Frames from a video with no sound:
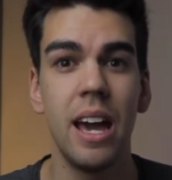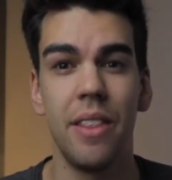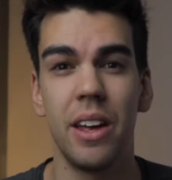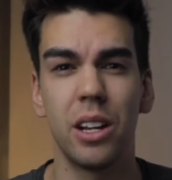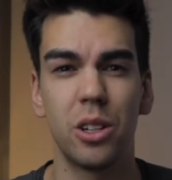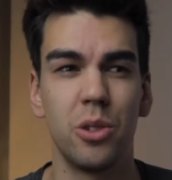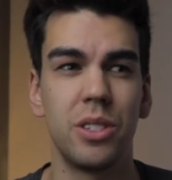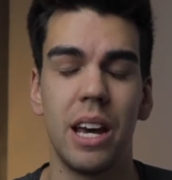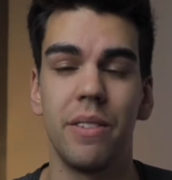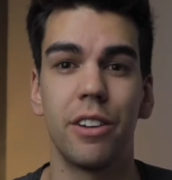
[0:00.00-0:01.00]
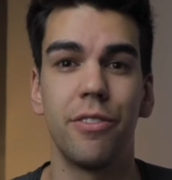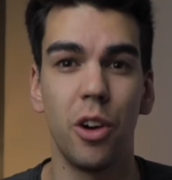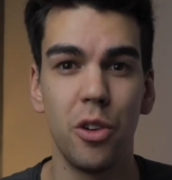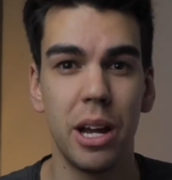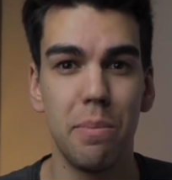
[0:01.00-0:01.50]
and that includes having a
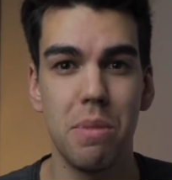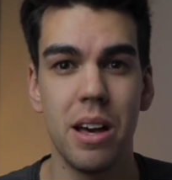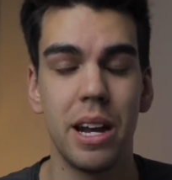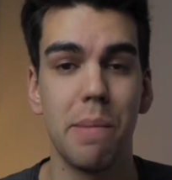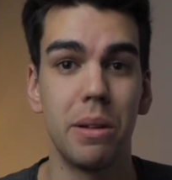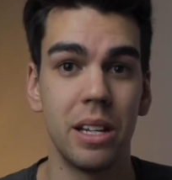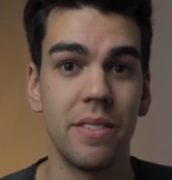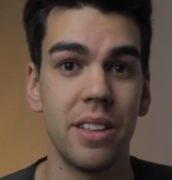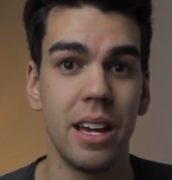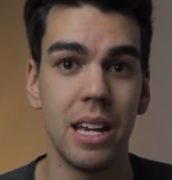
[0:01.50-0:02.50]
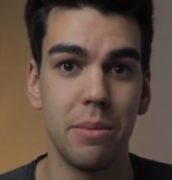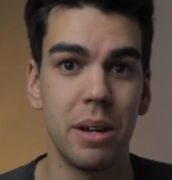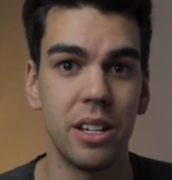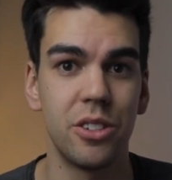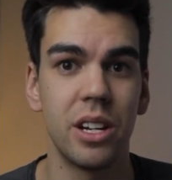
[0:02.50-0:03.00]
phone number and I believe their
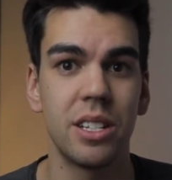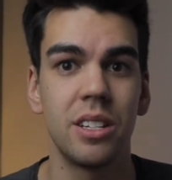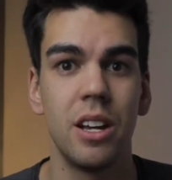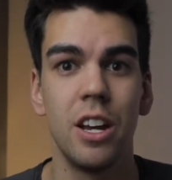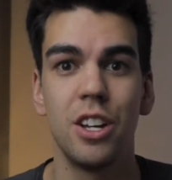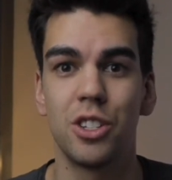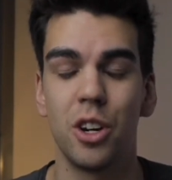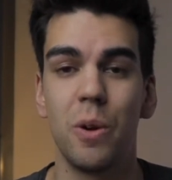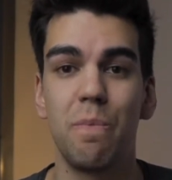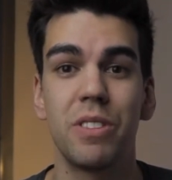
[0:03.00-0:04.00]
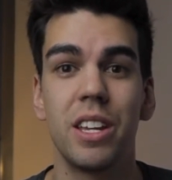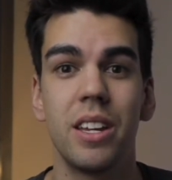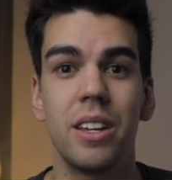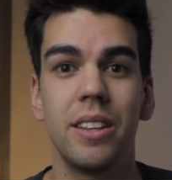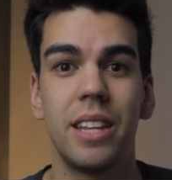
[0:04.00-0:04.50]
email address. So
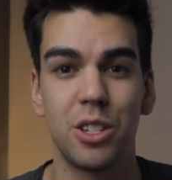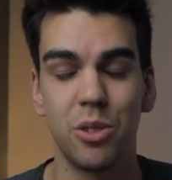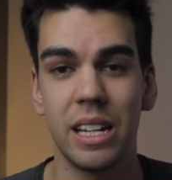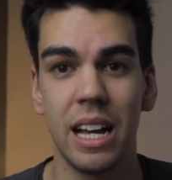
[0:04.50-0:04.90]
that's really